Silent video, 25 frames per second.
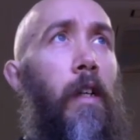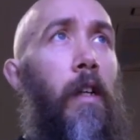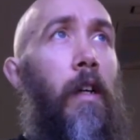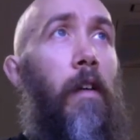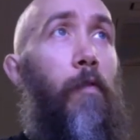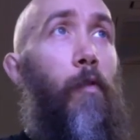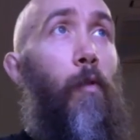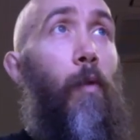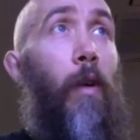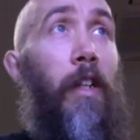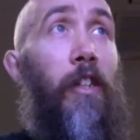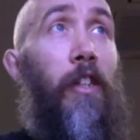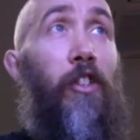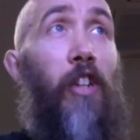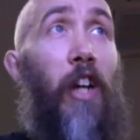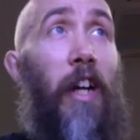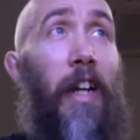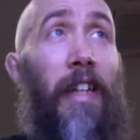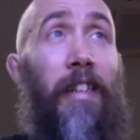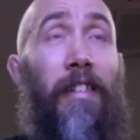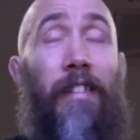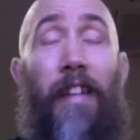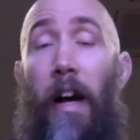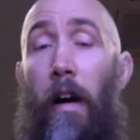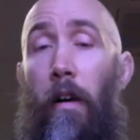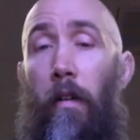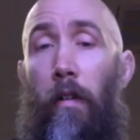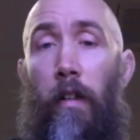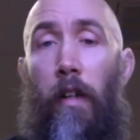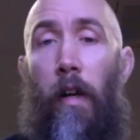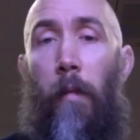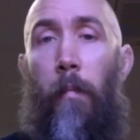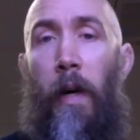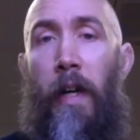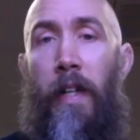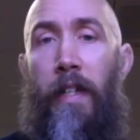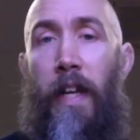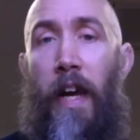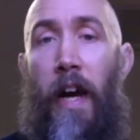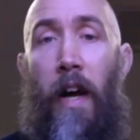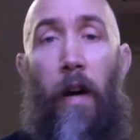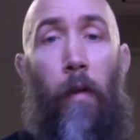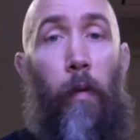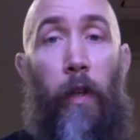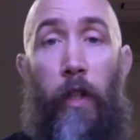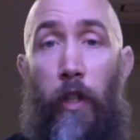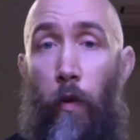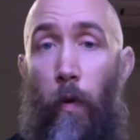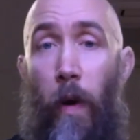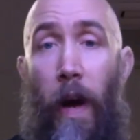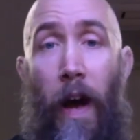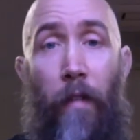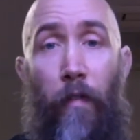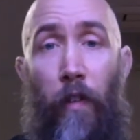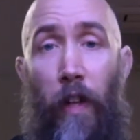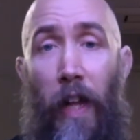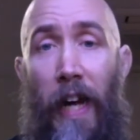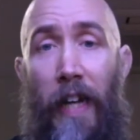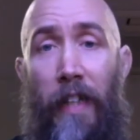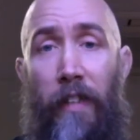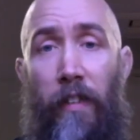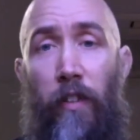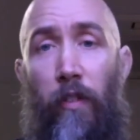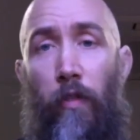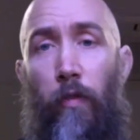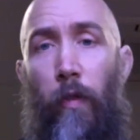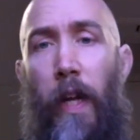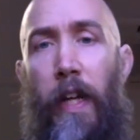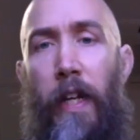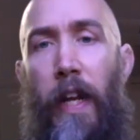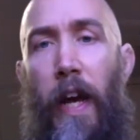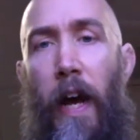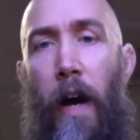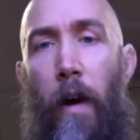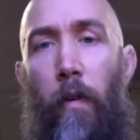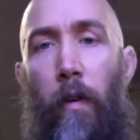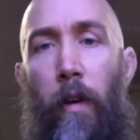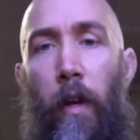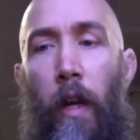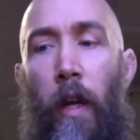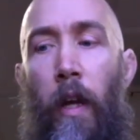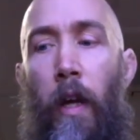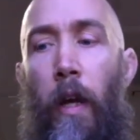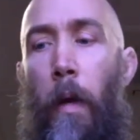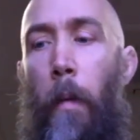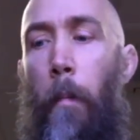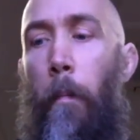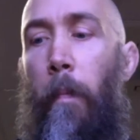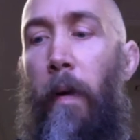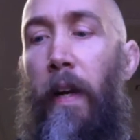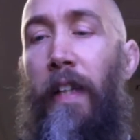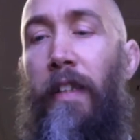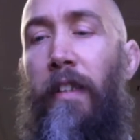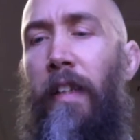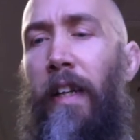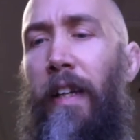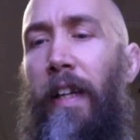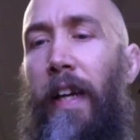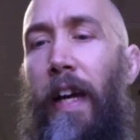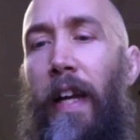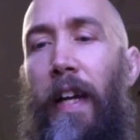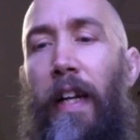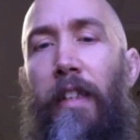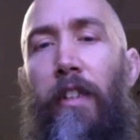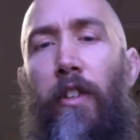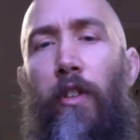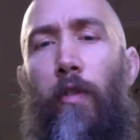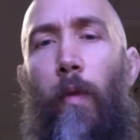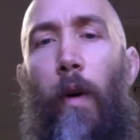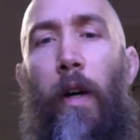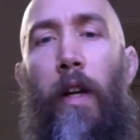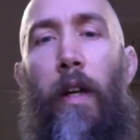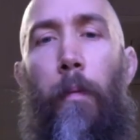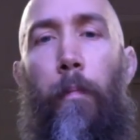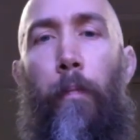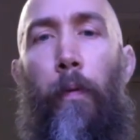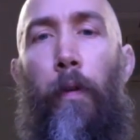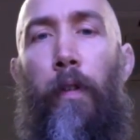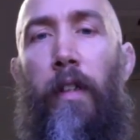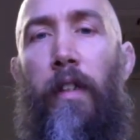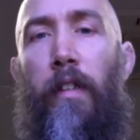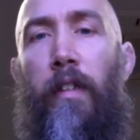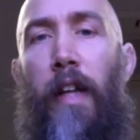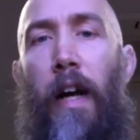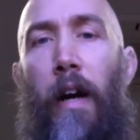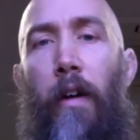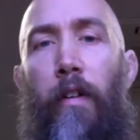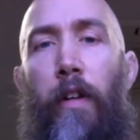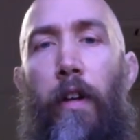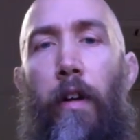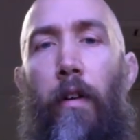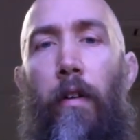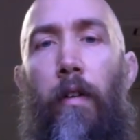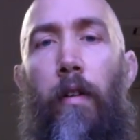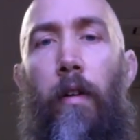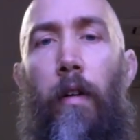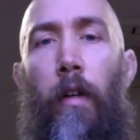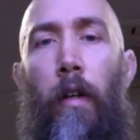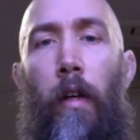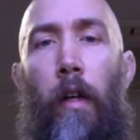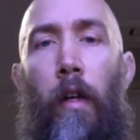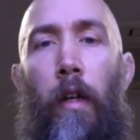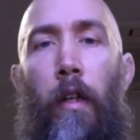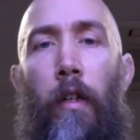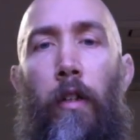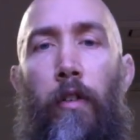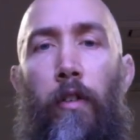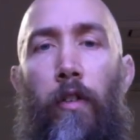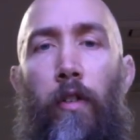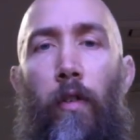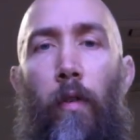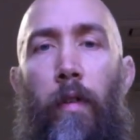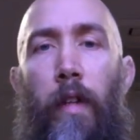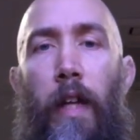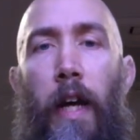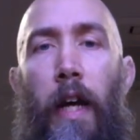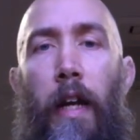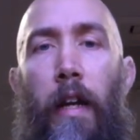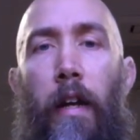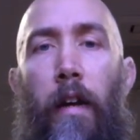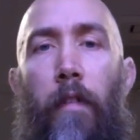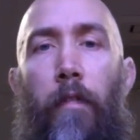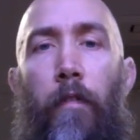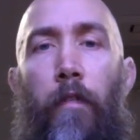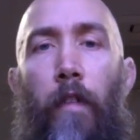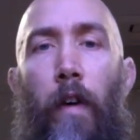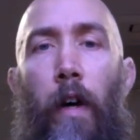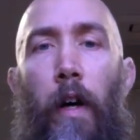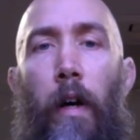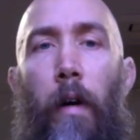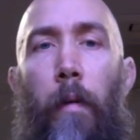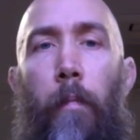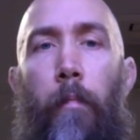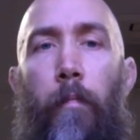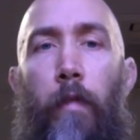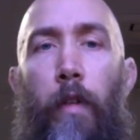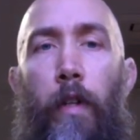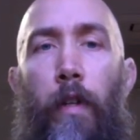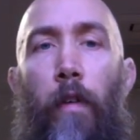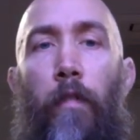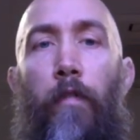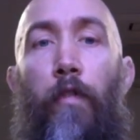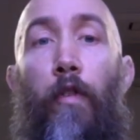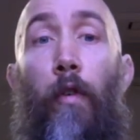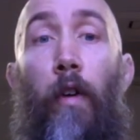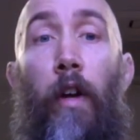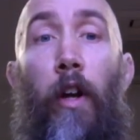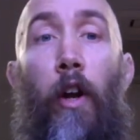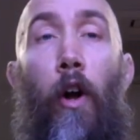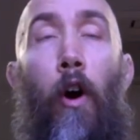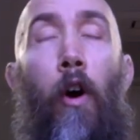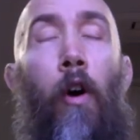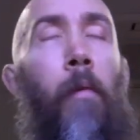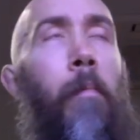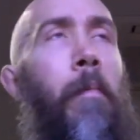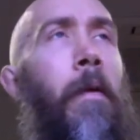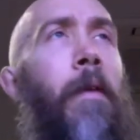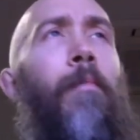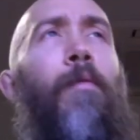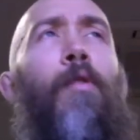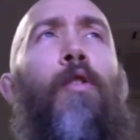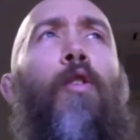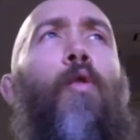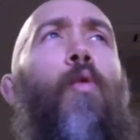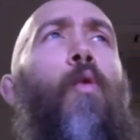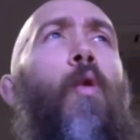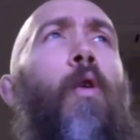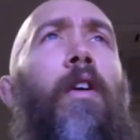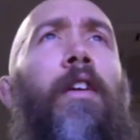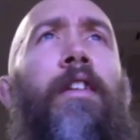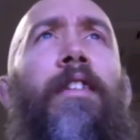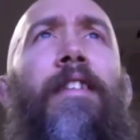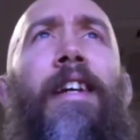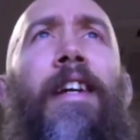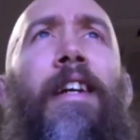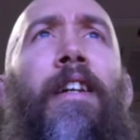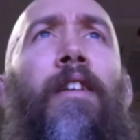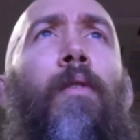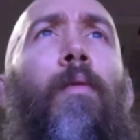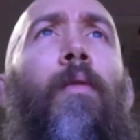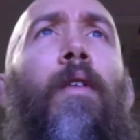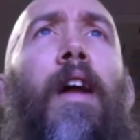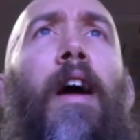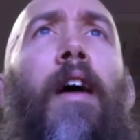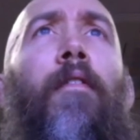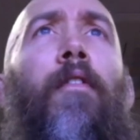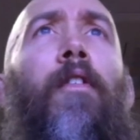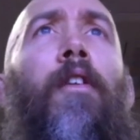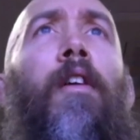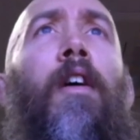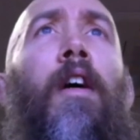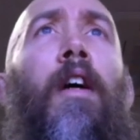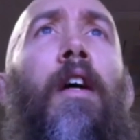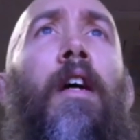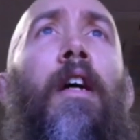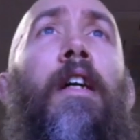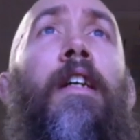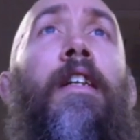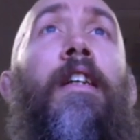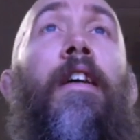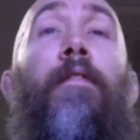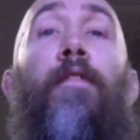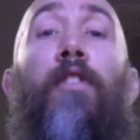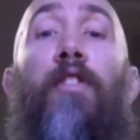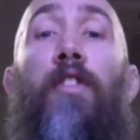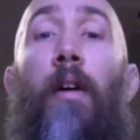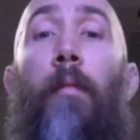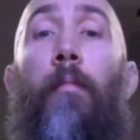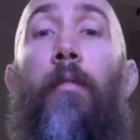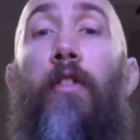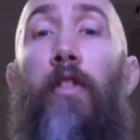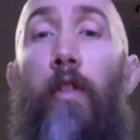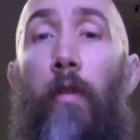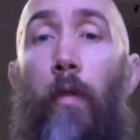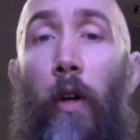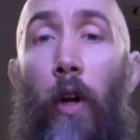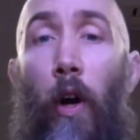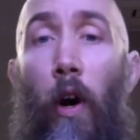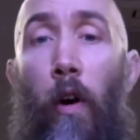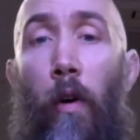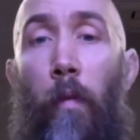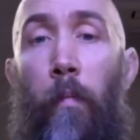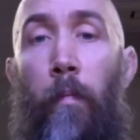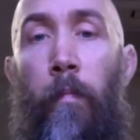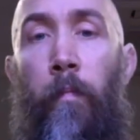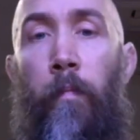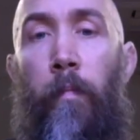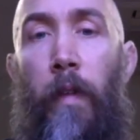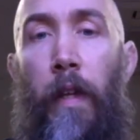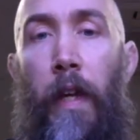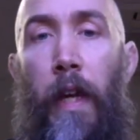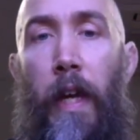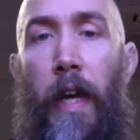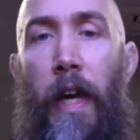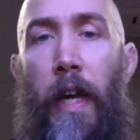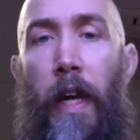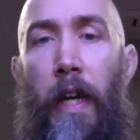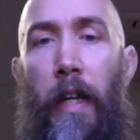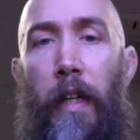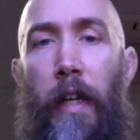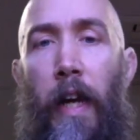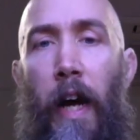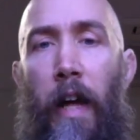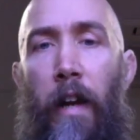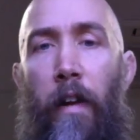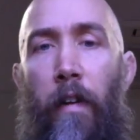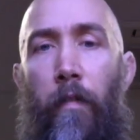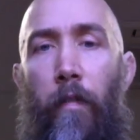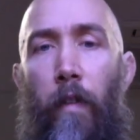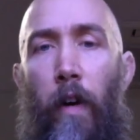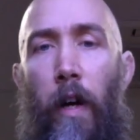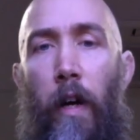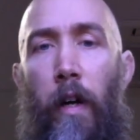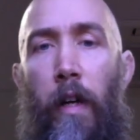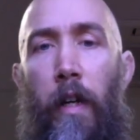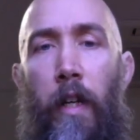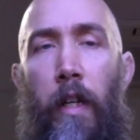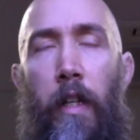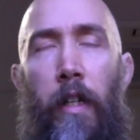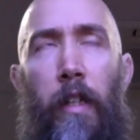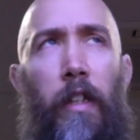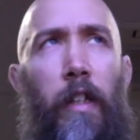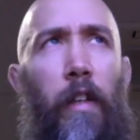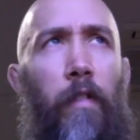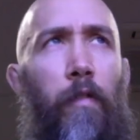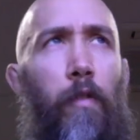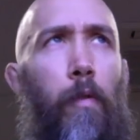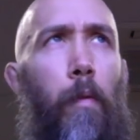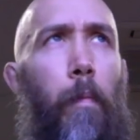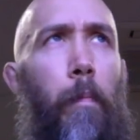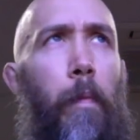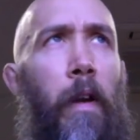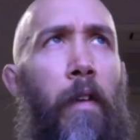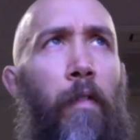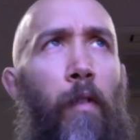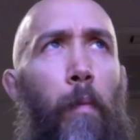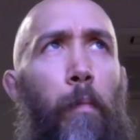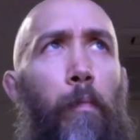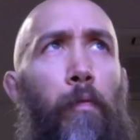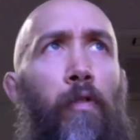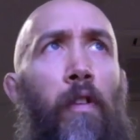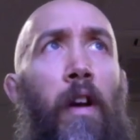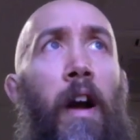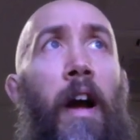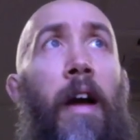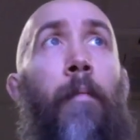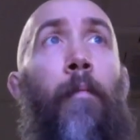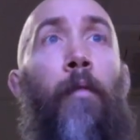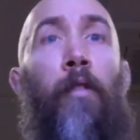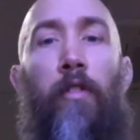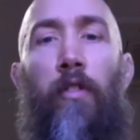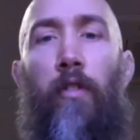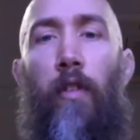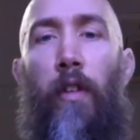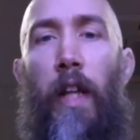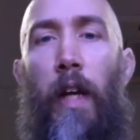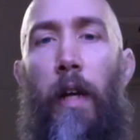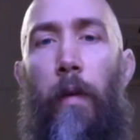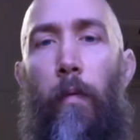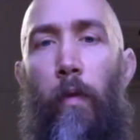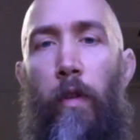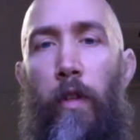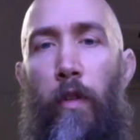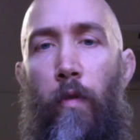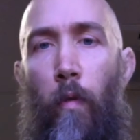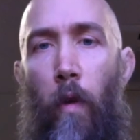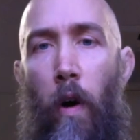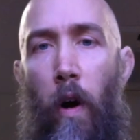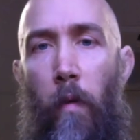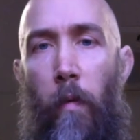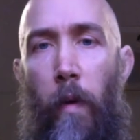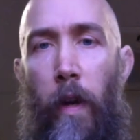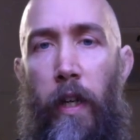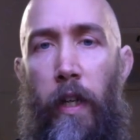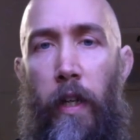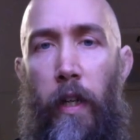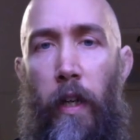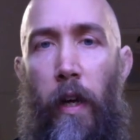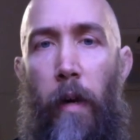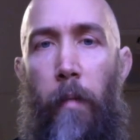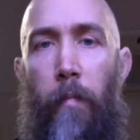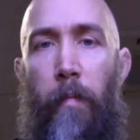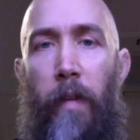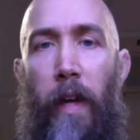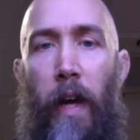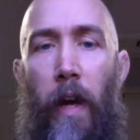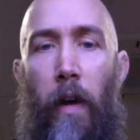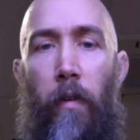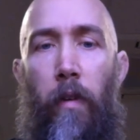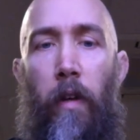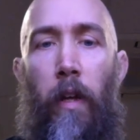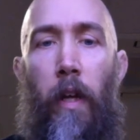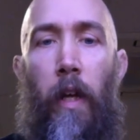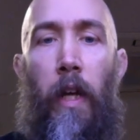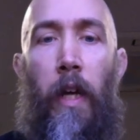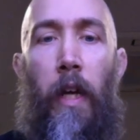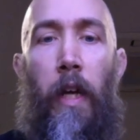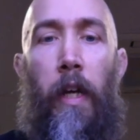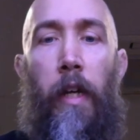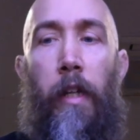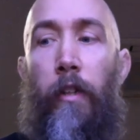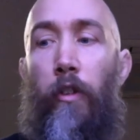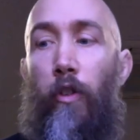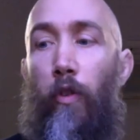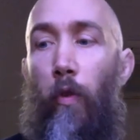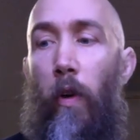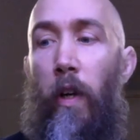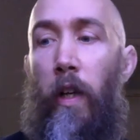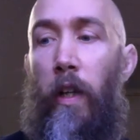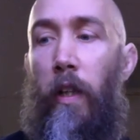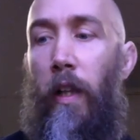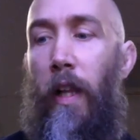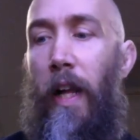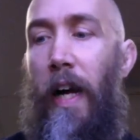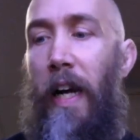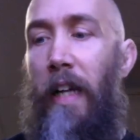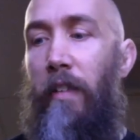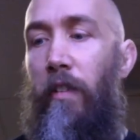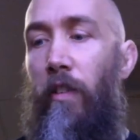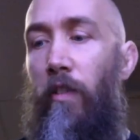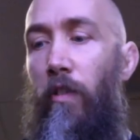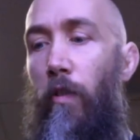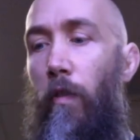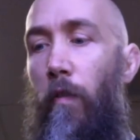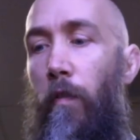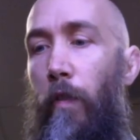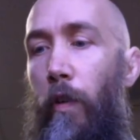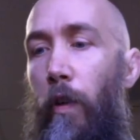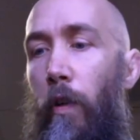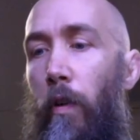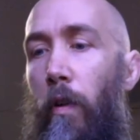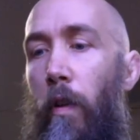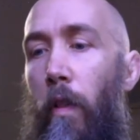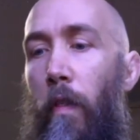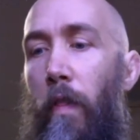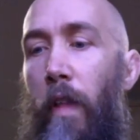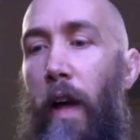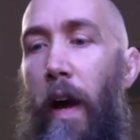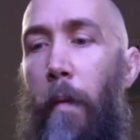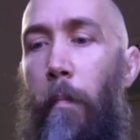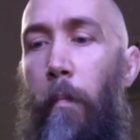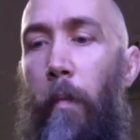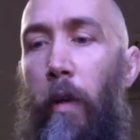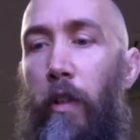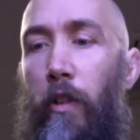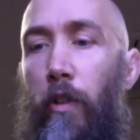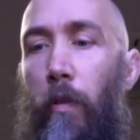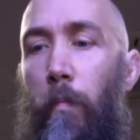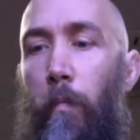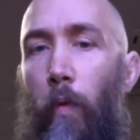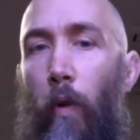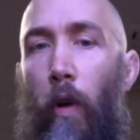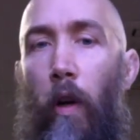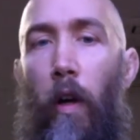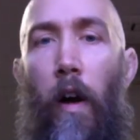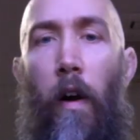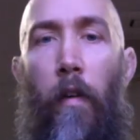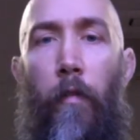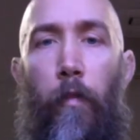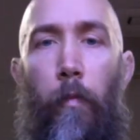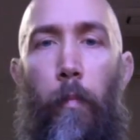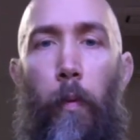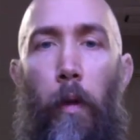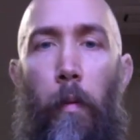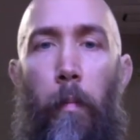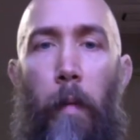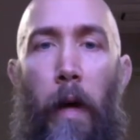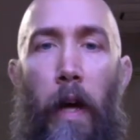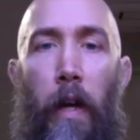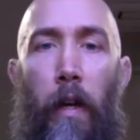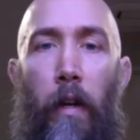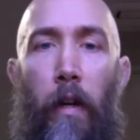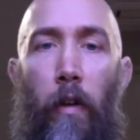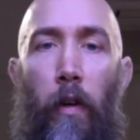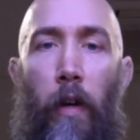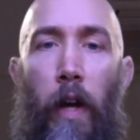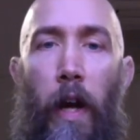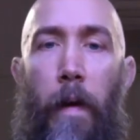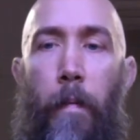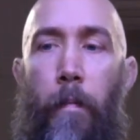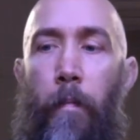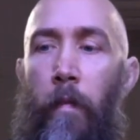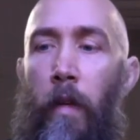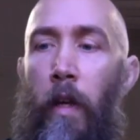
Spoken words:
if you want to check us out, come on down. We do have classes right now. But again, I just wanted to put this out here so that if you're at home, maybe you're quarantined or whatever, give you something to do at home and kind of give you a bit of a primer so that when you are ready to come down and join classes, you'll feel that much more comfortable about it. Okay.